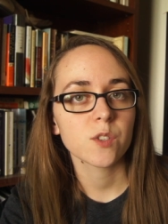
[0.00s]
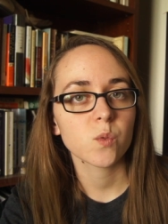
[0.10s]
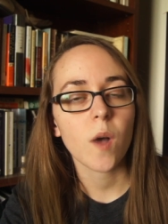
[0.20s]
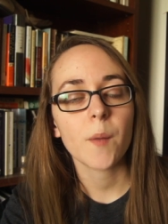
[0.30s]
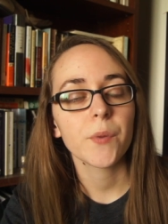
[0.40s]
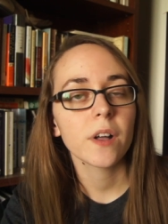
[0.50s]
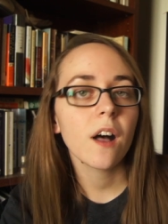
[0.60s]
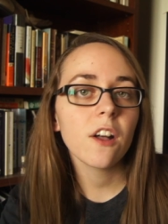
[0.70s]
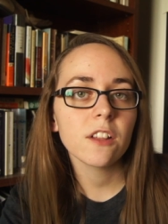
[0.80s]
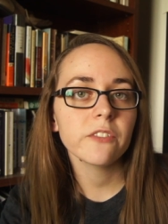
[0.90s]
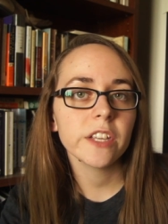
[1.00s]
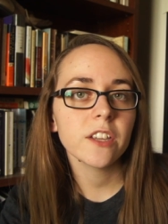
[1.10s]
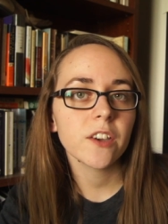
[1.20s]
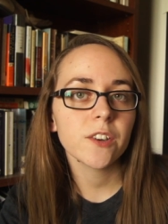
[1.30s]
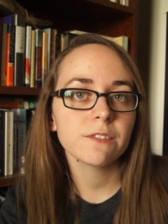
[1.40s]
swap haul
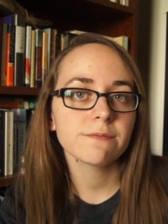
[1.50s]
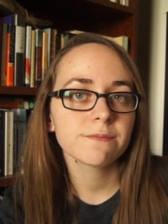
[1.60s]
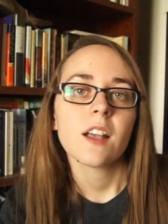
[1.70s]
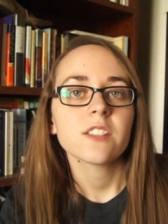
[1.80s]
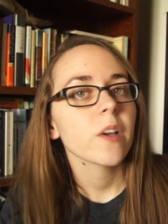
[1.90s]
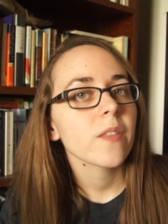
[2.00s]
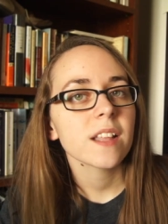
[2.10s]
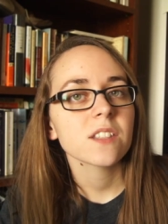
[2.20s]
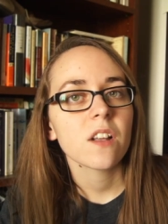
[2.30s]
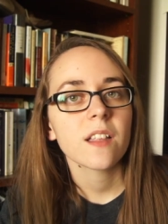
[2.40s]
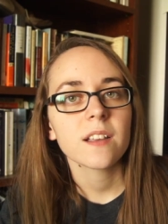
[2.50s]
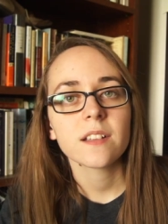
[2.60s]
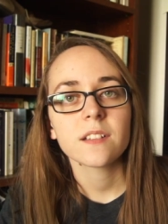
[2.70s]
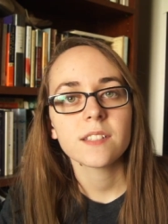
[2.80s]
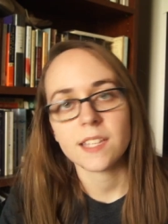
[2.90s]
video, so that's all
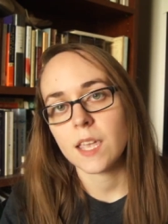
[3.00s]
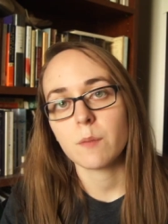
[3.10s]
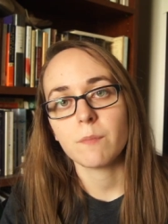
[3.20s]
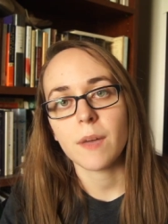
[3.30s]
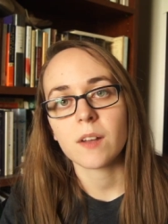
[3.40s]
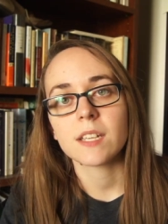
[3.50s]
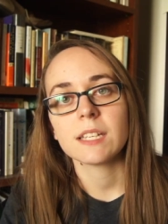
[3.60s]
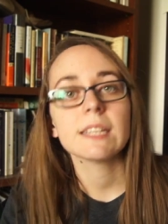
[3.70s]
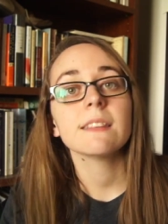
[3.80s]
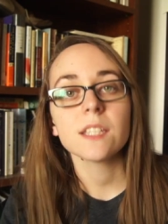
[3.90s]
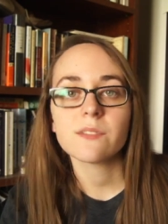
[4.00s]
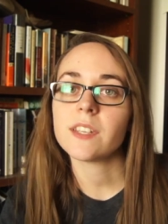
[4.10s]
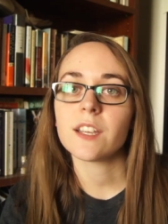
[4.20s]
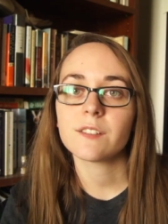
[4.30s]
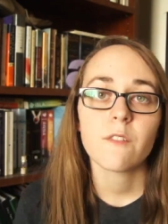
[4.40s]
I'll say about it in this video.